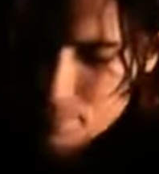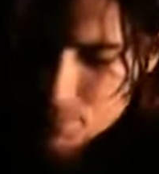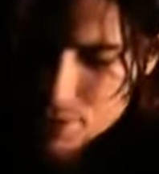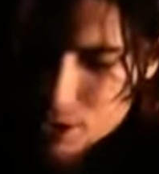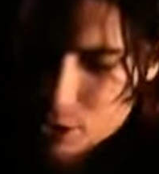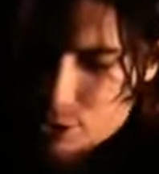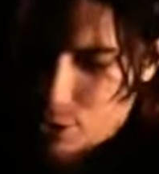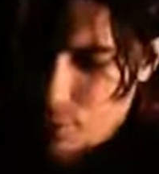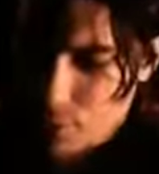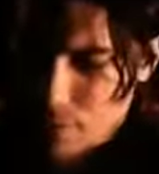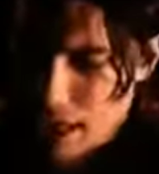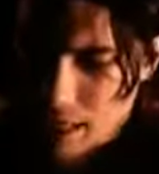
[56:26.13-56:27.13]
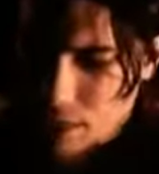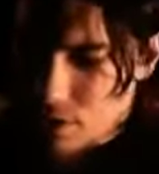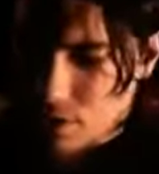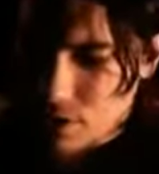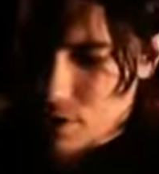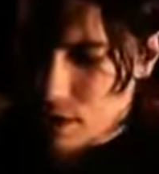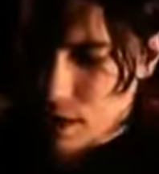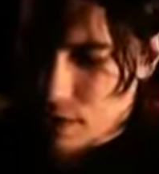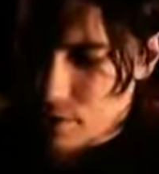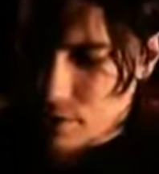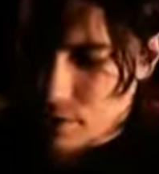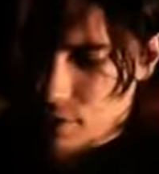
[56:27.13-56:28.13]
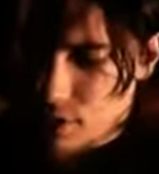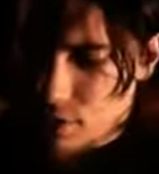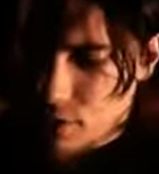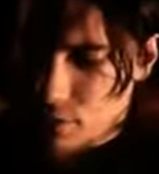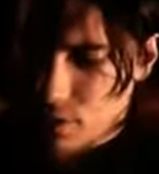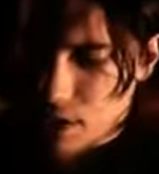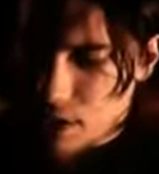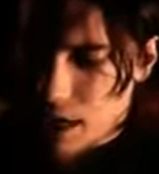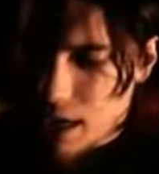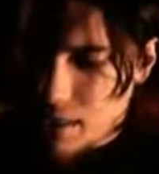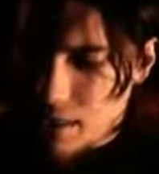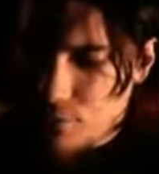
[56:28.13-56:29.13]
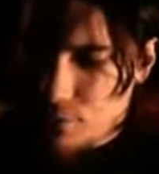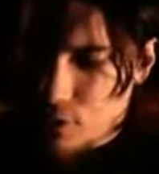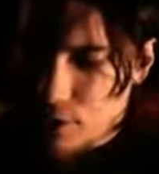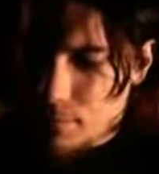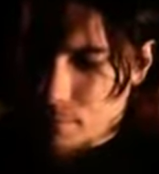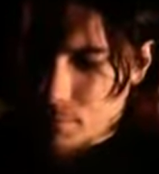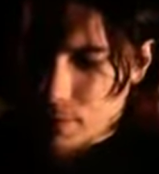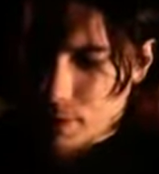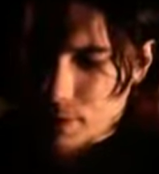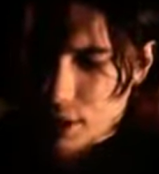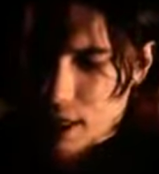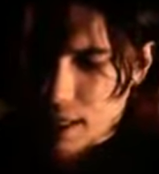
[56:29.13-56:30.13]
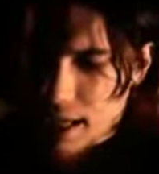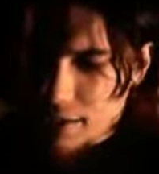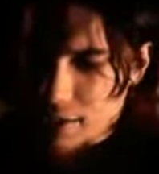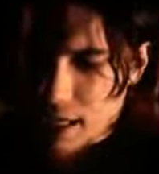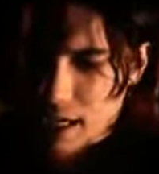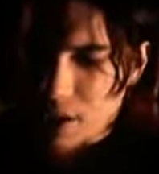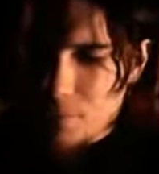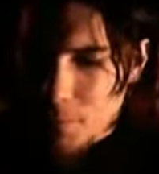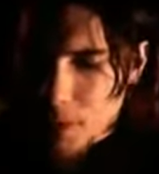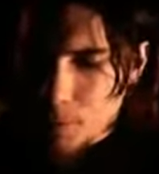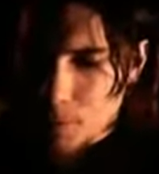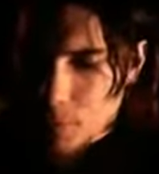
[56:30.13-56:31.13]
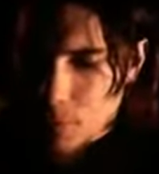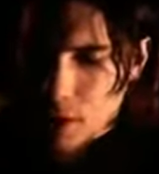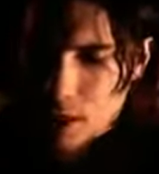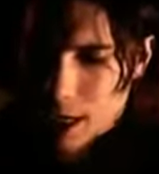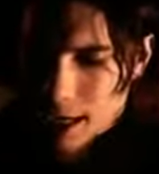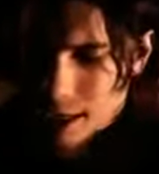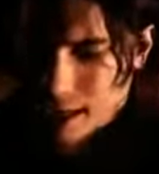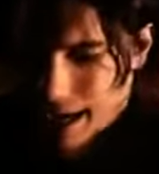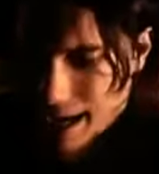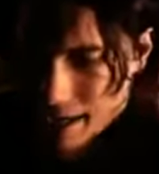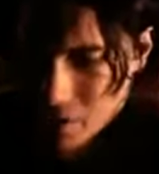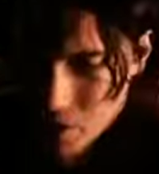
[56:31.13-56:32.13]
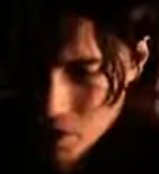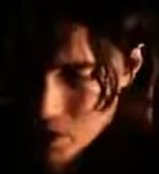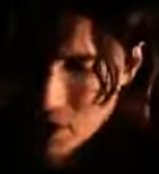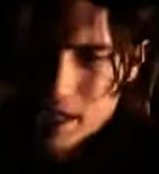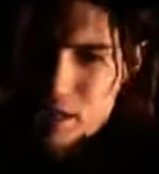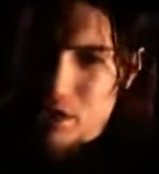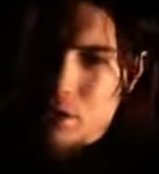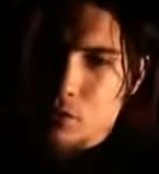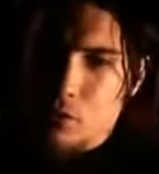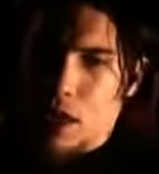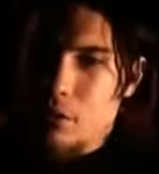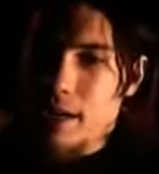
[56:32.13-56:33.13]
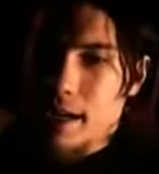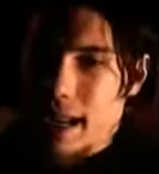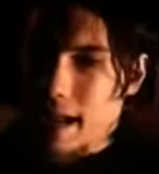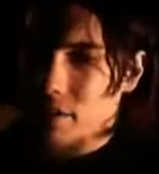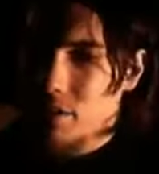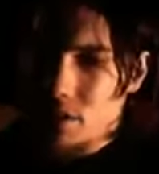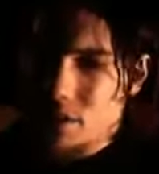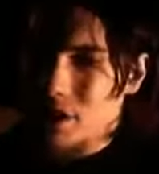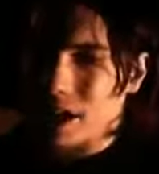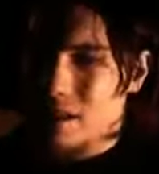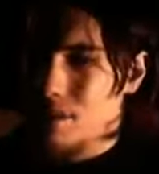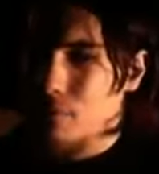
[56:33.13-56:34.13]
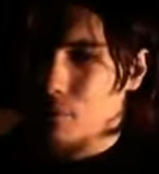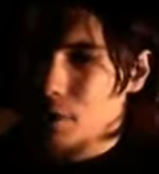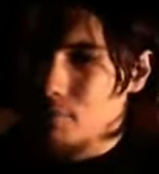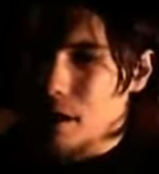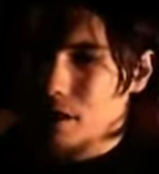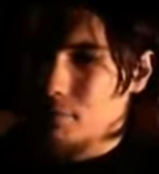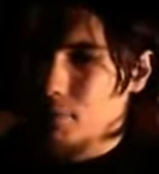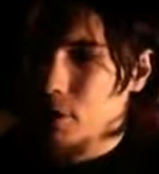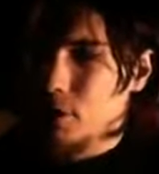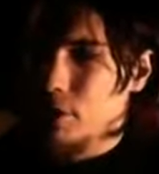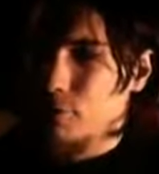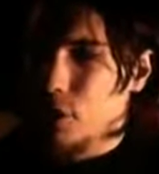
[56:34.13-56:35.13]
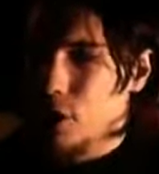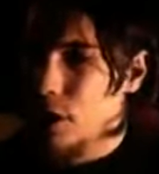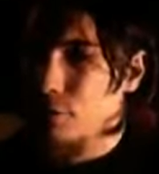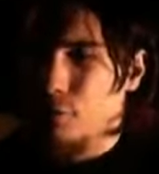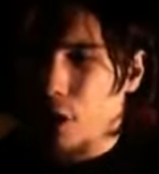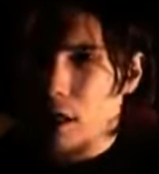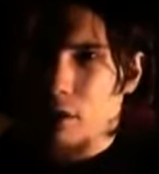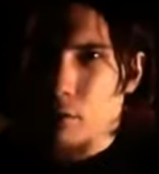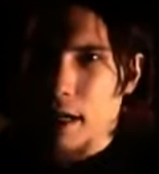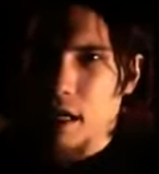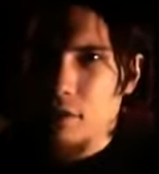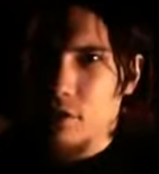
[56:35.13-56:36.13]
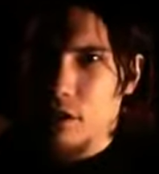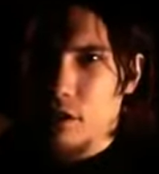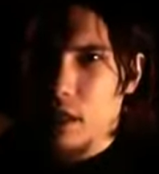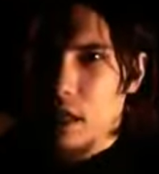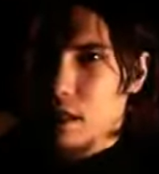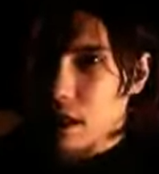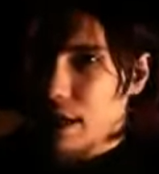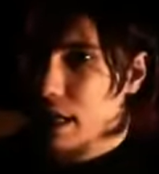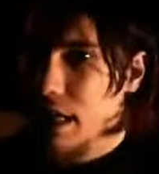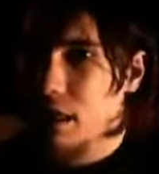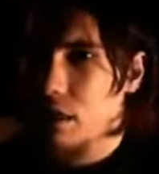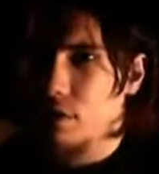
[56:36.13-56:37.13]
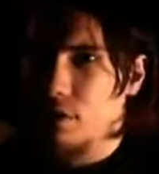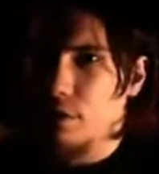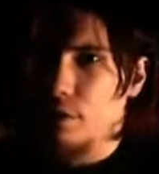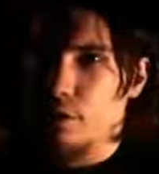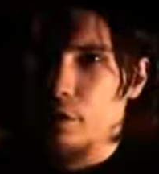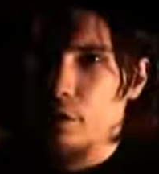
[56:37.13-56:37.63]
You know, but back in those days, you know, it was a lot different. And that gave people an enhanced sense of responsibility for good fucking reason. They needed to.